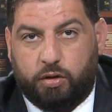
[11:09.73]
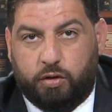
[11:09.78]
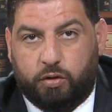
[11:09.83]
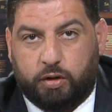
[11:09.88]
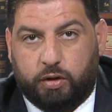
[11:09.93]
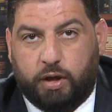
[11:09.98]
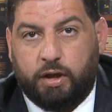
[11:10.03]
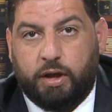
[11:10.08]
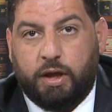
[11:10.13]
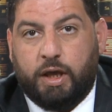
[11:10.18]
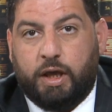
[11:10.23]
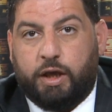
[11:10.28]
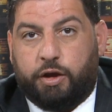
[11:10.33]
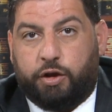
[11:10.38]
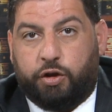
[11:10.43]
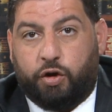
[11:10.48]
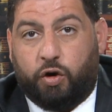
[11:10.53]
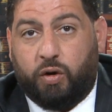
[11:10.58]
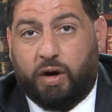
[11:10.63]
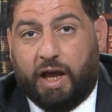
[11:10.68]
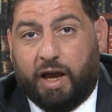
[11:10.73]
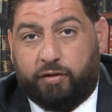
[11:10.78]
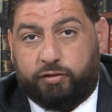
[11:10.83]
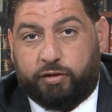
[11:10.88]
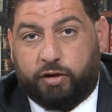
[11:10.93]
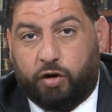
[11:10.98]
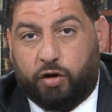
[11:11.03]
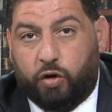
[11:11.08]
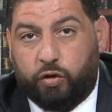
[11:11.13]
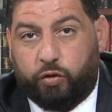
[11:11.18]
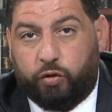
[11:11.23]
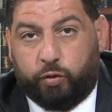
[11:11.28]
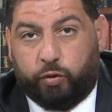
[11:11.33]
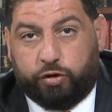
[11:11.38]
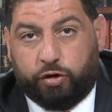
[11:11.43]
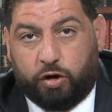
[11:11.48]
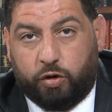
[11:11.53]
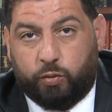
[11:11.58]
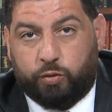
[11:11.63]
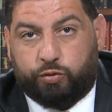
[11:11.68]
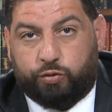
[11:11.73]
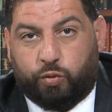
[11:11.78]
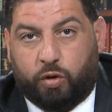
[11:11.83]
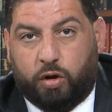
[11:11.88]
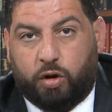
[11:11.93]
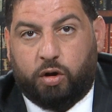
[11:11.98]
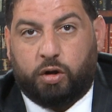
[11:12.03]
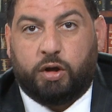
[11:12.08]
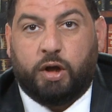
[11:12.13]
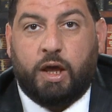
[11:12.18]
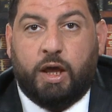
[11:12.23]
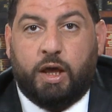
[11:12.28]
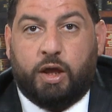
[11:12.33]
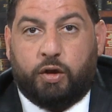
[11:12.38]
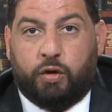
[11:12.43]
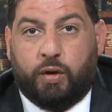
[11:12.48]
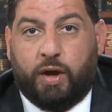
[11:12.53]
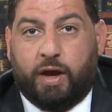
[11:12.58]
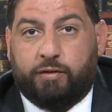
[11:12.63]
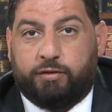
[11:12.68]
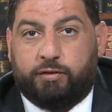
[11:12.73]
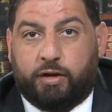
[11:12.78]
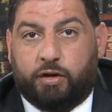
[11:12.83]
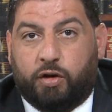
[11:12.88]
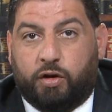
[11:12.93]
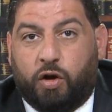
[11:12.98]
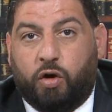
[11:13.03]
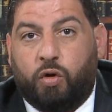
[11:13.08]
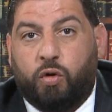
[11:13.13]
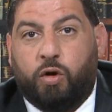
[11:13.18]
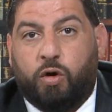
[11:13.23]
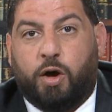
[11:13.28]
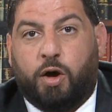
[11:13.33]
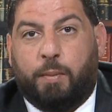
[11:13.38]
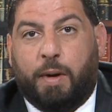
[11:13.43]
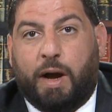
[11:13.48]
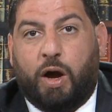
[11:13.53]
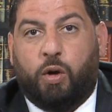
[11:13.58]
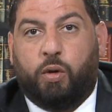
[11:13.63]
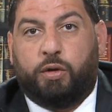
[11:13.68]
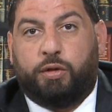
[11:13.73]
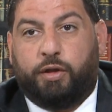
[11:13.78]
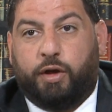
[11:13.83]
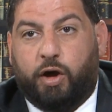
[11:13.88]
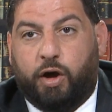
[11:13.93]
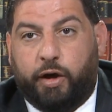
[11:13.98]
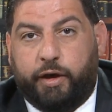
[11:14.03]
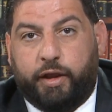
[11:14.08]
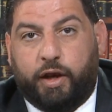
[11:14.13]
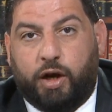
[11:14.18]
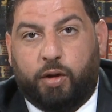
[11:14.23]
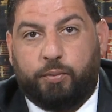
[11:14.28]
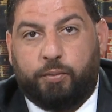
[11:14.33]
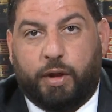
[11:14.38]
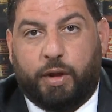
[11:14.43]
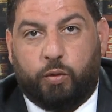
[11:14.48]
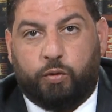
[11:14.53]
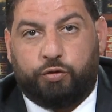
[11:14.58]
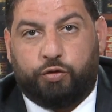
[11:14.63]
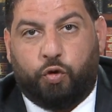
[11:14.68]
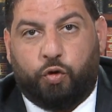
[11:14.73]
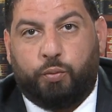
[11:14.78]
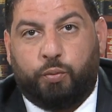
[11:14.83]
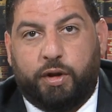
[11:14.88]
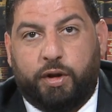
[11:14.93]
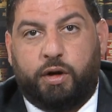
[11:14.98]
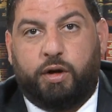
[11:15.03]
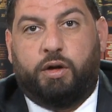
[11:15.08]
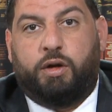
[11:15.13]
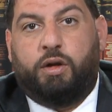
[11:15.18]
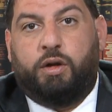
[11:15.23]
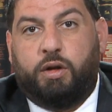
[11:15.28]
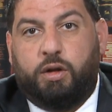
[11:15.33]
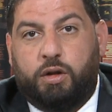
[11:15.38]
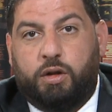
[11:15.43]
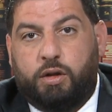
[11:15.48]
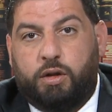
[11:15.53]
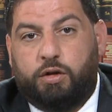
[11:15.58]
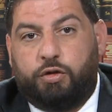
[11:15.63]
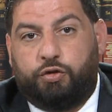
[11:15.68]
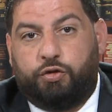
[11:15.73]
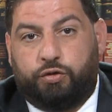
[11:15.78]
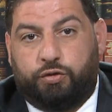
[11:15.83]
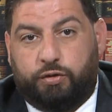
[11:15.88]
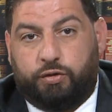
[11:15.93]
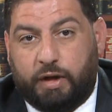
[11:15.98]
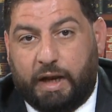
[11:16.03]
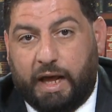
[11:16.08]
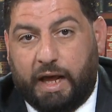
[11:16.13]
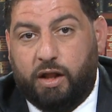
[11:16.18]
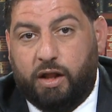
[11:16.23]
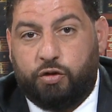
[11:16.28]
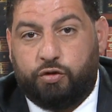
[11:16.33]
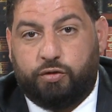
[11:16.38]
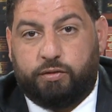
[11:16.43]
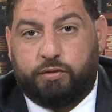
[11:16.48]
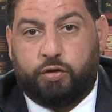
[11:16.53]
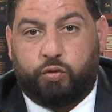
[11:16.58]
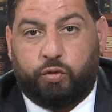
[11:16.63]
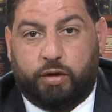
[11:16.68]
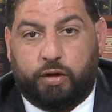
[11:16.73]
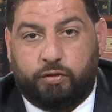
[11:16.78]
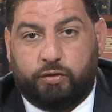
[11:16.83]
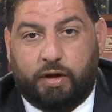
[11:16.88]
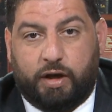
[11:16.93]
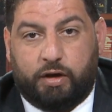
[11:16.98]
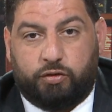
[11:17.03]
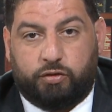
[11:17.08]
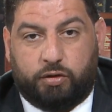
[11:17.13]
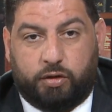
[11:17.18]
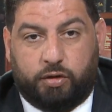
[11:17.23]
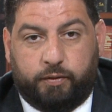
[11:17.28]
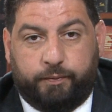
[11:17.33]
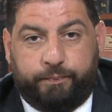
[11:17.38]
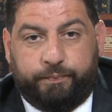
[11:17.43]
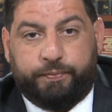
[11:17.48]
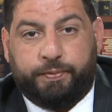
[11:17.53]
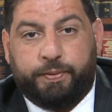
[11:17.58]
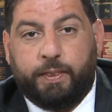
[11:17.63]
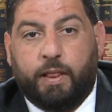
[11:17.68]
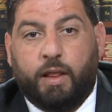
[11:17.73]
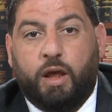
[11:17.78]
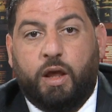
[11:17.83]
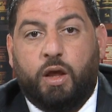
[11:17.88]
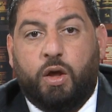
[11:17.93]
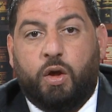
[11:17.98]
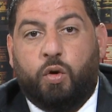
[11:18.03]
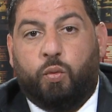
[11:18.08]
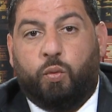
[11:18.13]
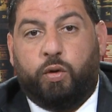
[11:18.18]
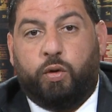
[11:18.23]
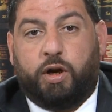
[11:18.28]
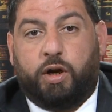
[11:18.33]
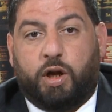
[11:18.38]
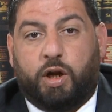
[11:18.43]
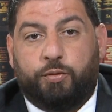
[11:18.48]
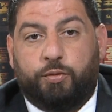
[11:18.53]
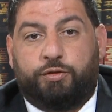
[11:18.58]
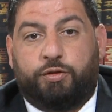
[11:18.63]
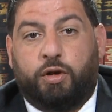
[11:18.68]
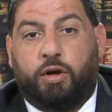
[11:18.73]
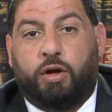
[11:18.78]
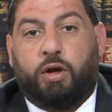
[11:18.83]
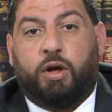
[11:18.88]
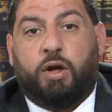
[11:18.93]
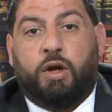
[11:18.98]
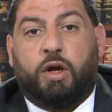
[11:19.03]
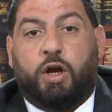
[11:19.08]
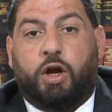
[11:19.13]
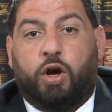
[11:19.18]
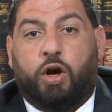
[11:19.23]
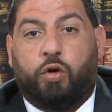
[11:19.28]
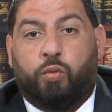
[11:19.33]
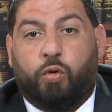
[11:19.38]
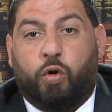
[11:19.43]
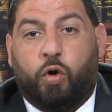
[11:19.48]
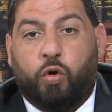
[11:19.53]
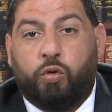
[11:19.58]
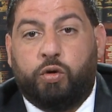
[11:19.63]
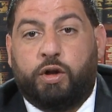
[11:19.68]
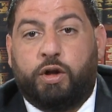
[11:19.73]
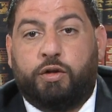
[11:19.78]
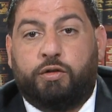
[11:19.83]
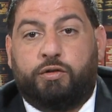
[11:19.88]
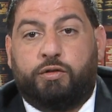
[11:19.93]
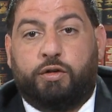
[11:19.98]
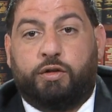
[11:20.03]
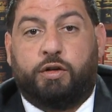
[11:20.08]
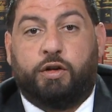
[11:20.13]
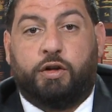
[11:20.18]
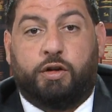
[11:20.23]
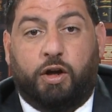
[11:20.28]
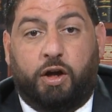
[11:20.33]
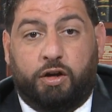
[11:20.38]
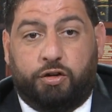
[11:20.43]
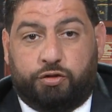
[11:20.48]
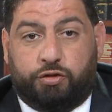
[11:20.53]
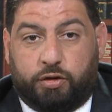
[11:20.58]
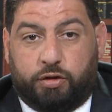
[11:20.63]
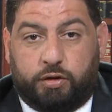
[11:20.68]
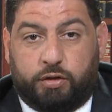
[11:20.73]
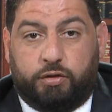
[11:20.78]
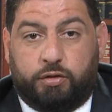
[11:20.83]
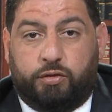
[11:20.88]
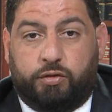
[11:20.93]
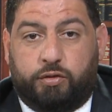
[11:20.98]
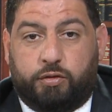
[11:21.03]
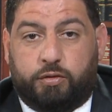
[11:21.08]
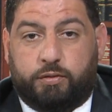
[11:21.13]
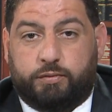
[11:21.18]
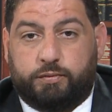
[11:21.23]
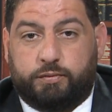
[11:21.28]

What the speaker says: Okay? You don't have to know the return was wrong. You have to know about the item that was omitted. Just knowledge of the transaction. When it comes to erroneous deductions,